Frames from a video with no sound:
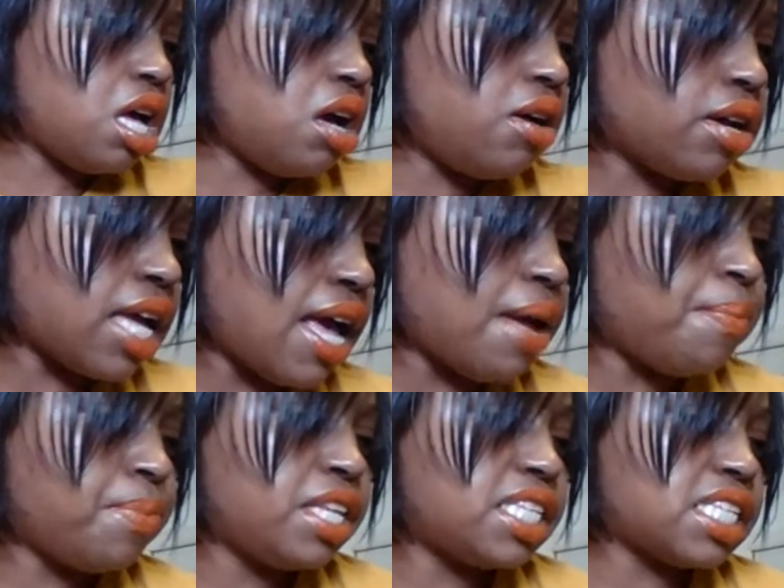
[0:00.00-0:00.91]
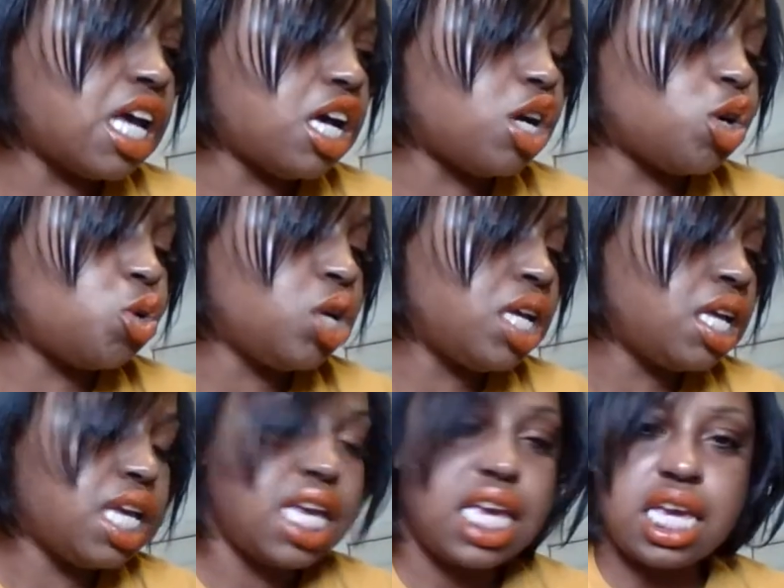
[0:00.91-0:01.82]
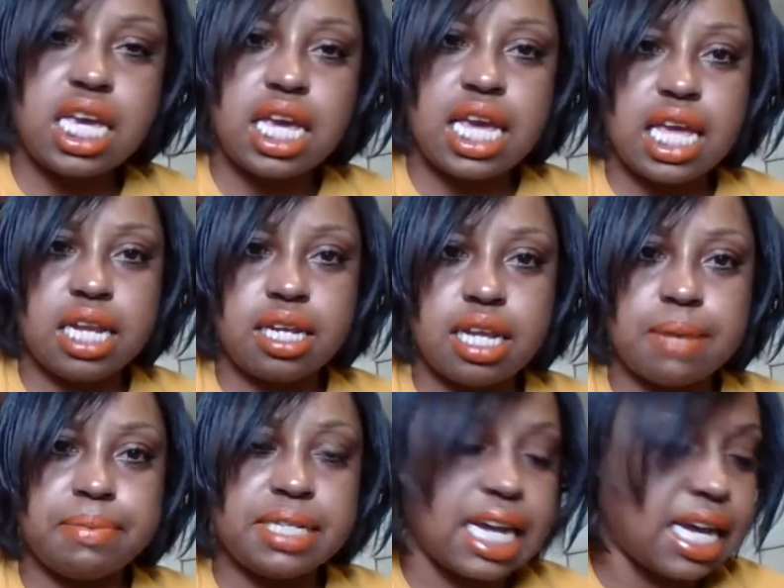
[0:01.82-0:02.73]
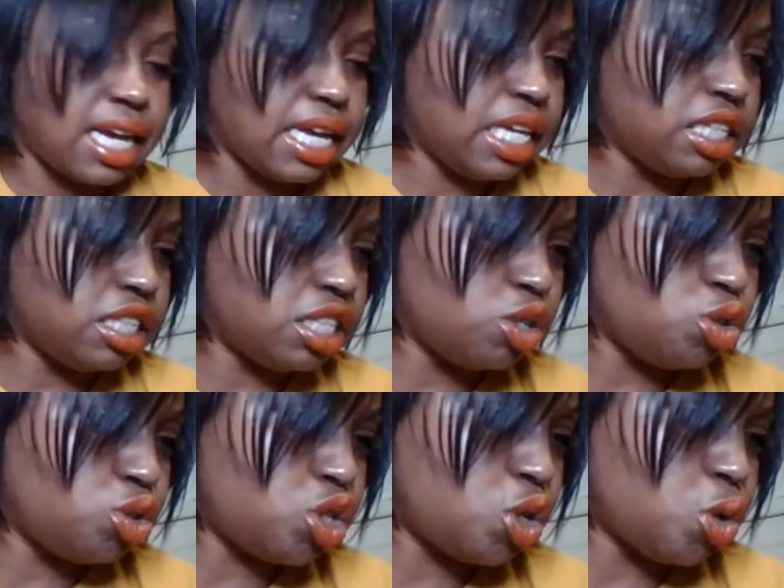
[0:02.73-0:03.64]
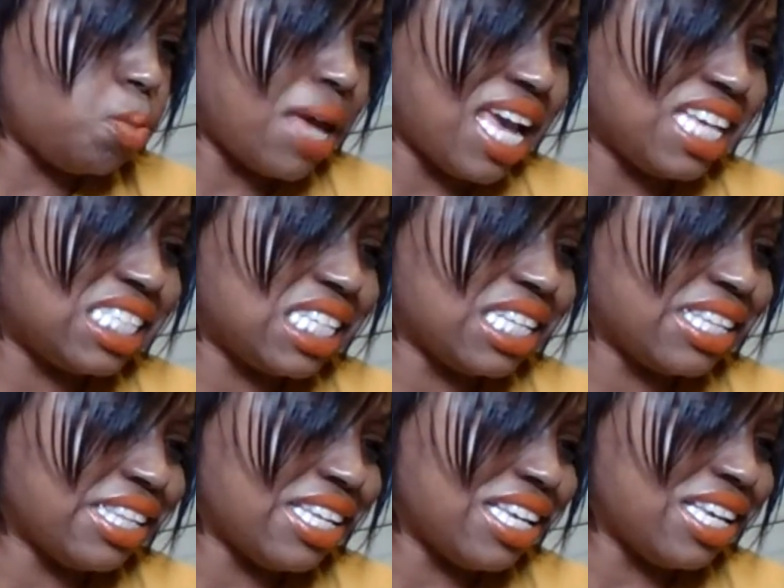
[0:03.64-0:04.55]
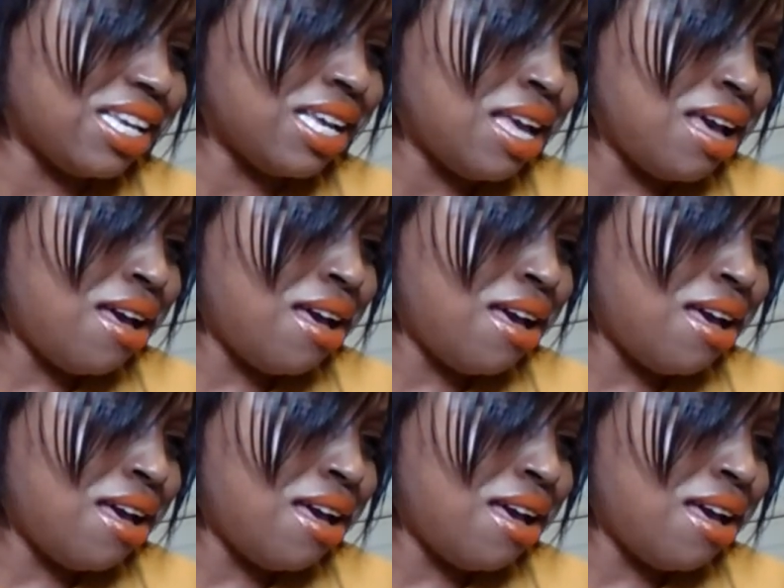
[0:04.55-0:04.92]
Okay, so he ended up dying due to basically